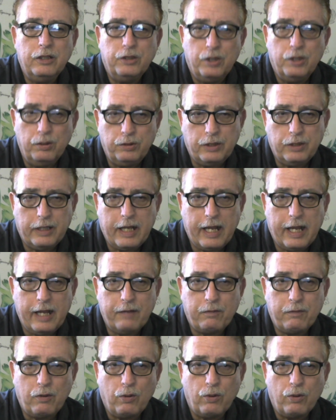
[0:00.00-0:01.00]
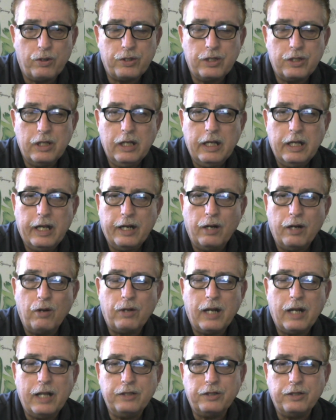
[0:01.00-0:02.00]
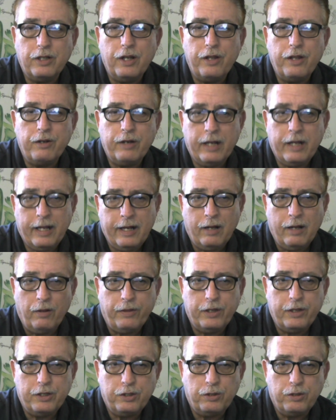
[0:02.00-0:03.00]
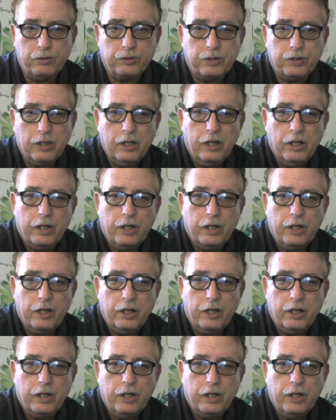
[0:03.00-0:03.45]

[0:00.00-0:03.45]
tooth decay, of course, and all kinds of other health issues.